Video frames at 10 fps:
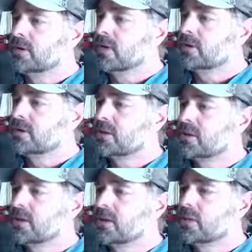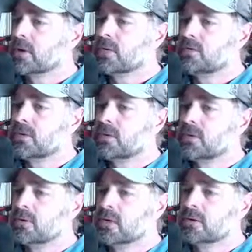The ace-3, we're going to
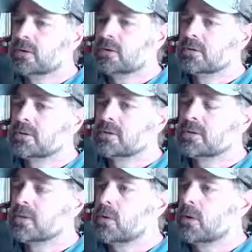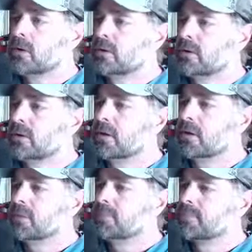fold king deuce, and so
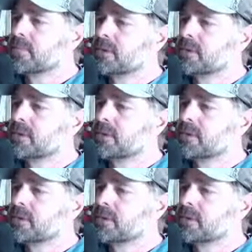on.